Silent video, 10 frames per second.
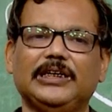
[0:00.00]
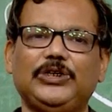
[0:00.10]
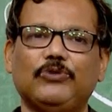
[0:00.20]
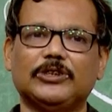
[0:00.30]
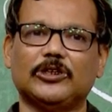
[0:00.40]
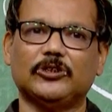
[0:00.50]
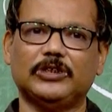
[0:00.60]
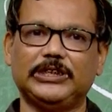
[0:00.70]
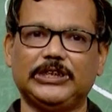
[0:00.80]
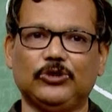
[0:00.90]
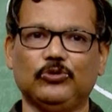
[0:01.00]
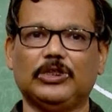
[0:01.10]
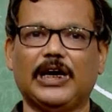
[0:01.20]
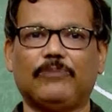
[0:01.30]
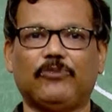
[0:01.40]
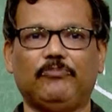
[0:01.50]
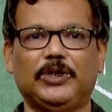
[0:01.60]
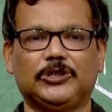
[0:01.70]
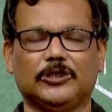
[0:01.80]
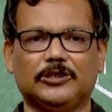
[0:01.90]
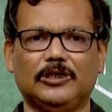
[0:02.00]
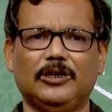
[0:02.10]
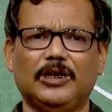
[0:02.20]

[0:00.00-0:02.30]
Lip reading: he was also teaching you with the help of pictures.